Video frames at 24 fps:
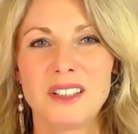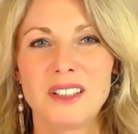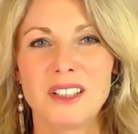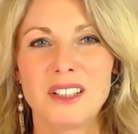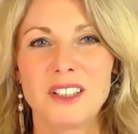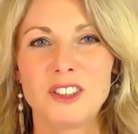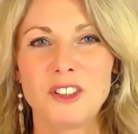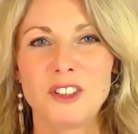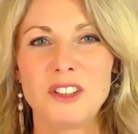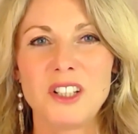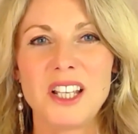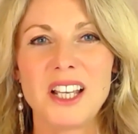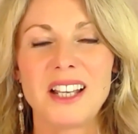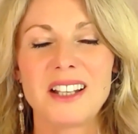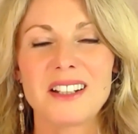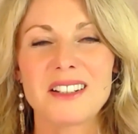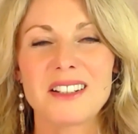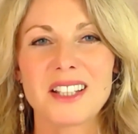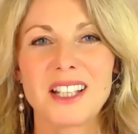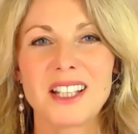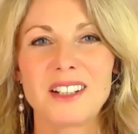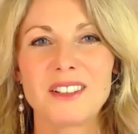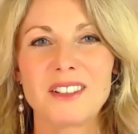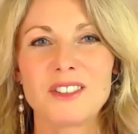And on the
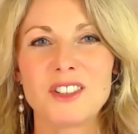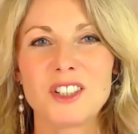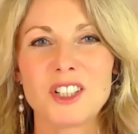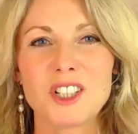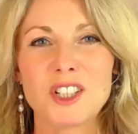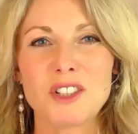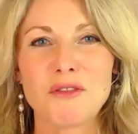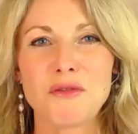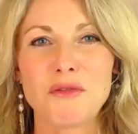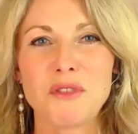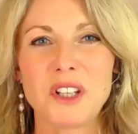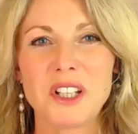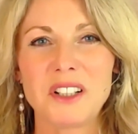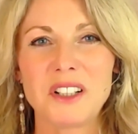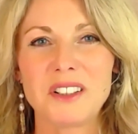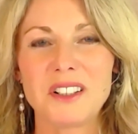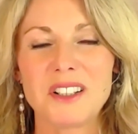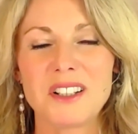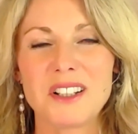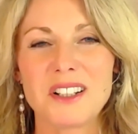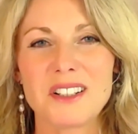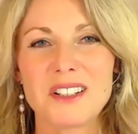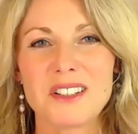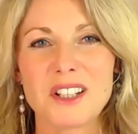exhale, just feel
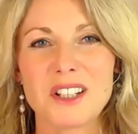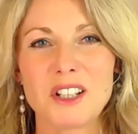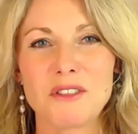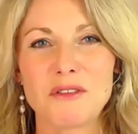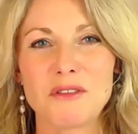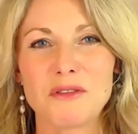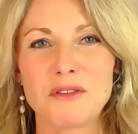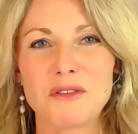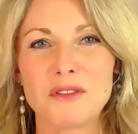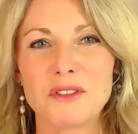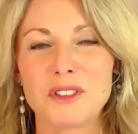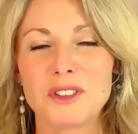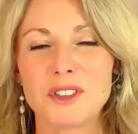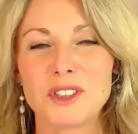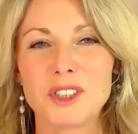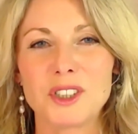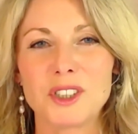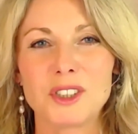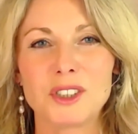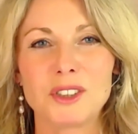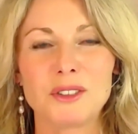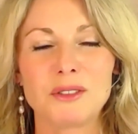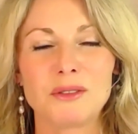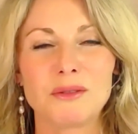as if
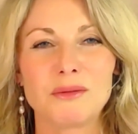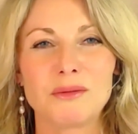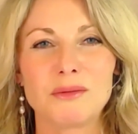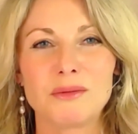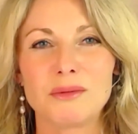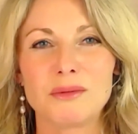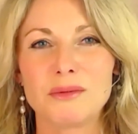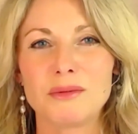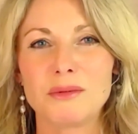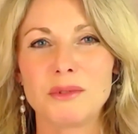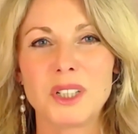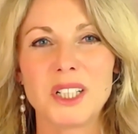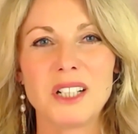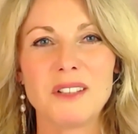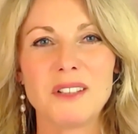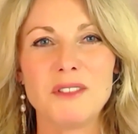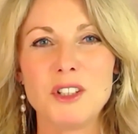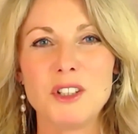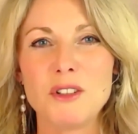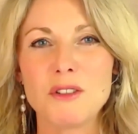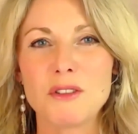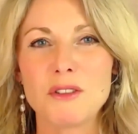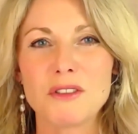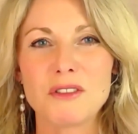whatever
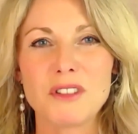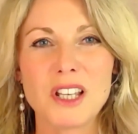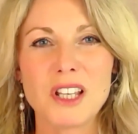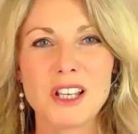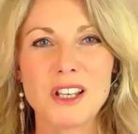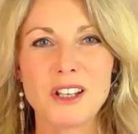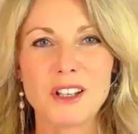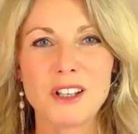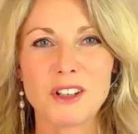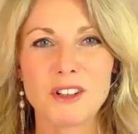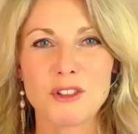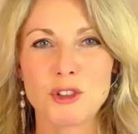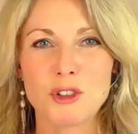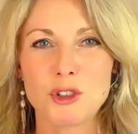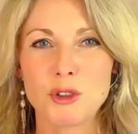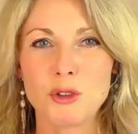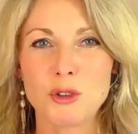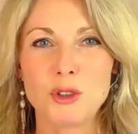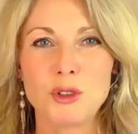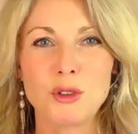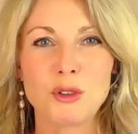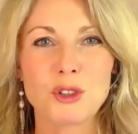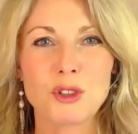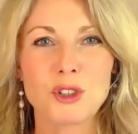you think
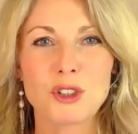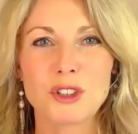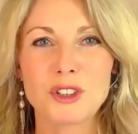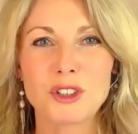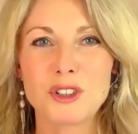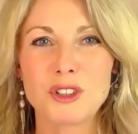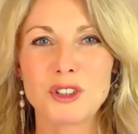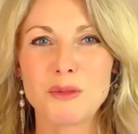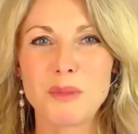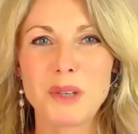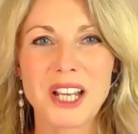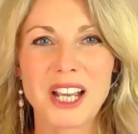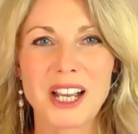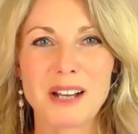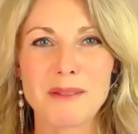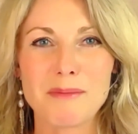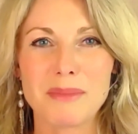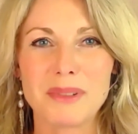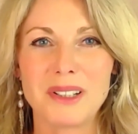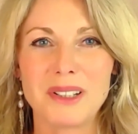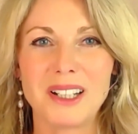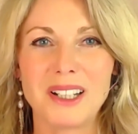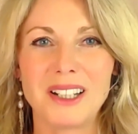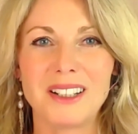should or shouldn't be
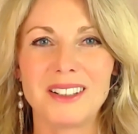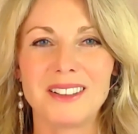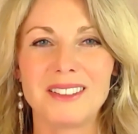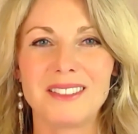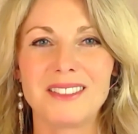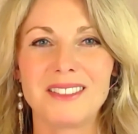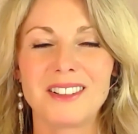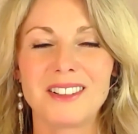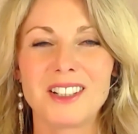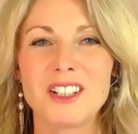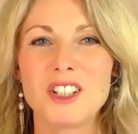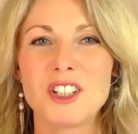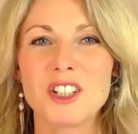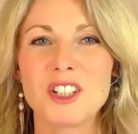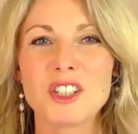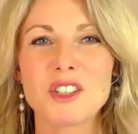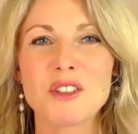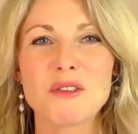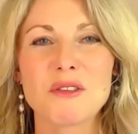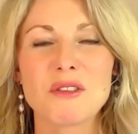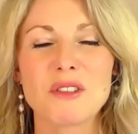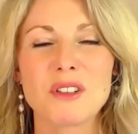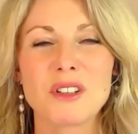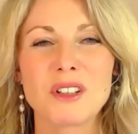happening can
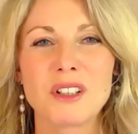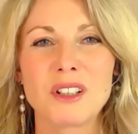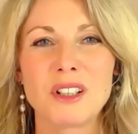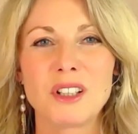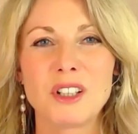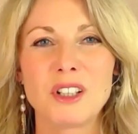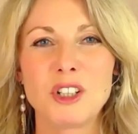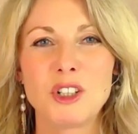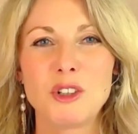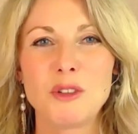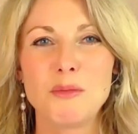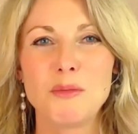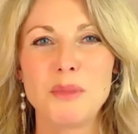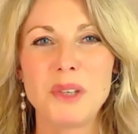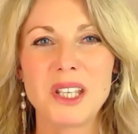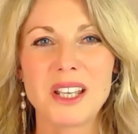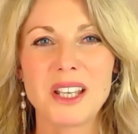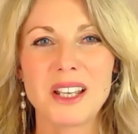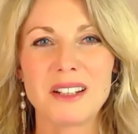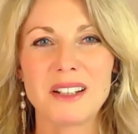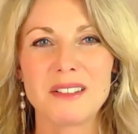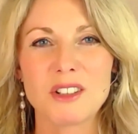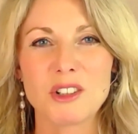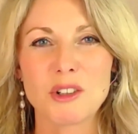just
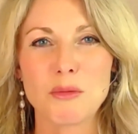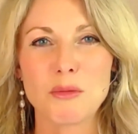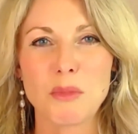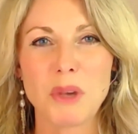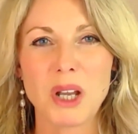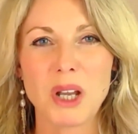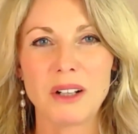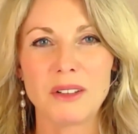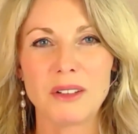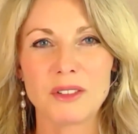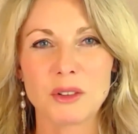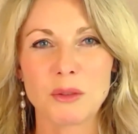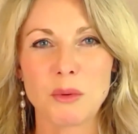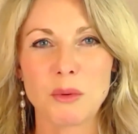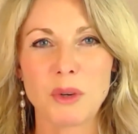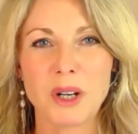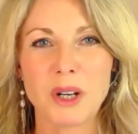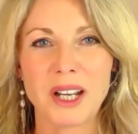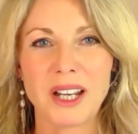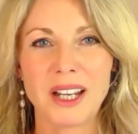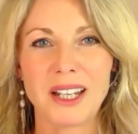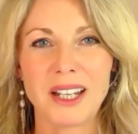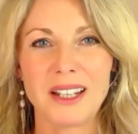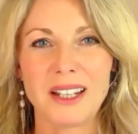begin to melt
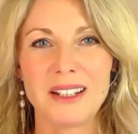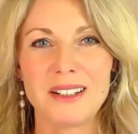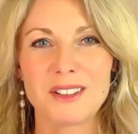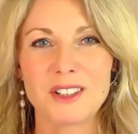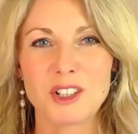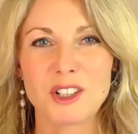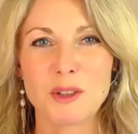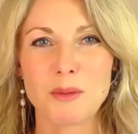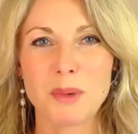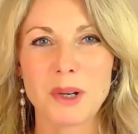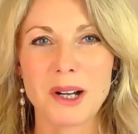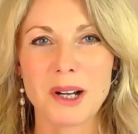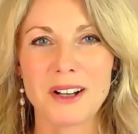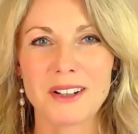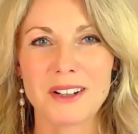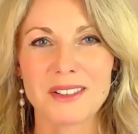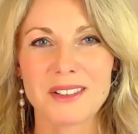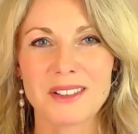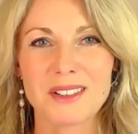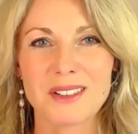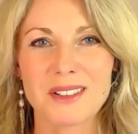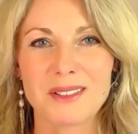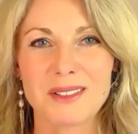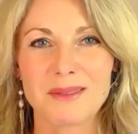away into the
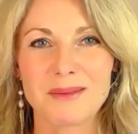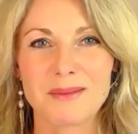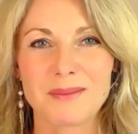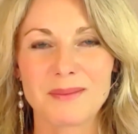past.